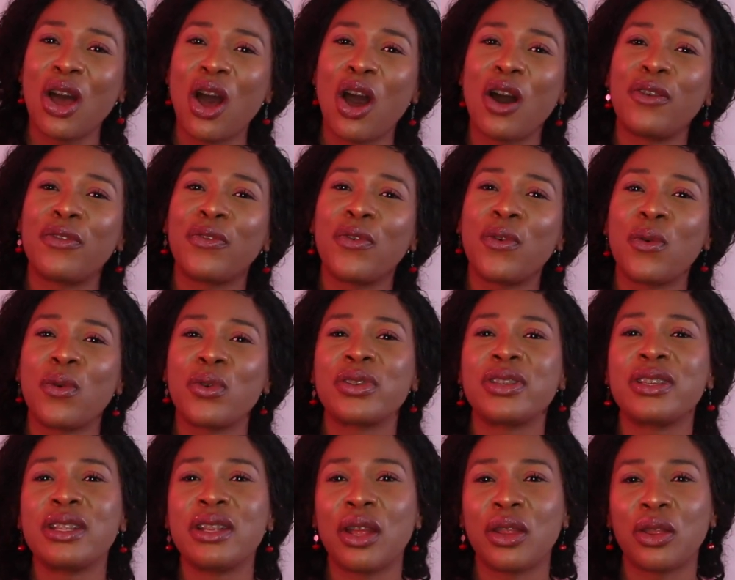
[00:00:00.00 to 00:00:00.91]
of
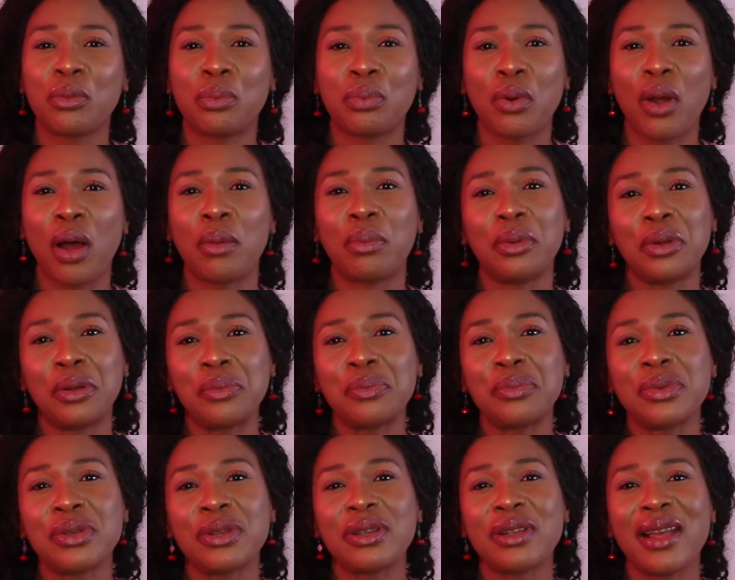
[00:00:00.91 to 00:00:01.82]
focusing on the
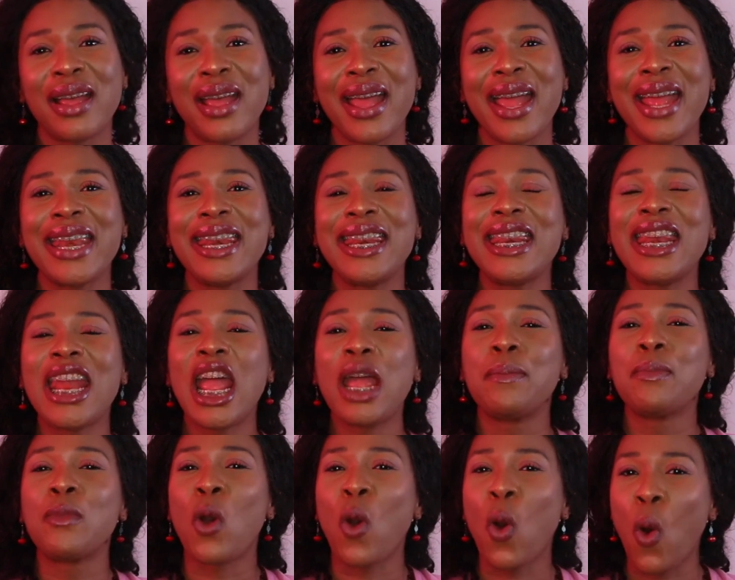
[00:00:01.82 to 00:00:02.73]
problems,
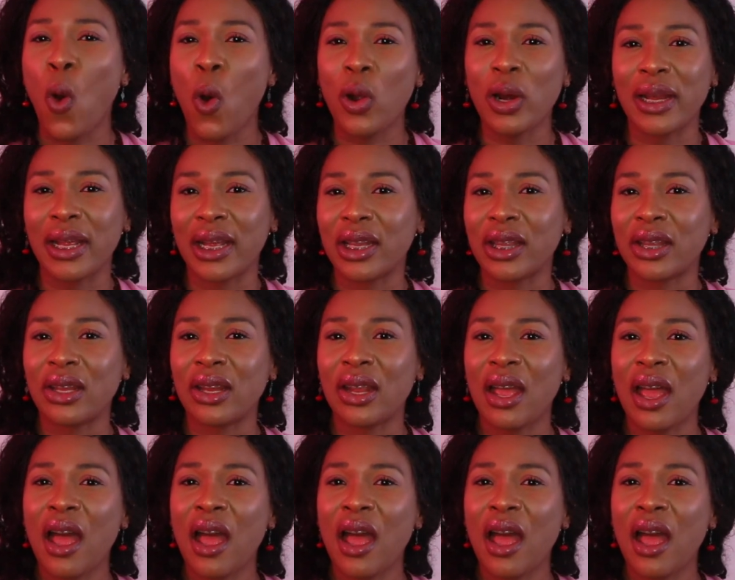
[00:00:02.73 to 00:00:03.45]
name calling,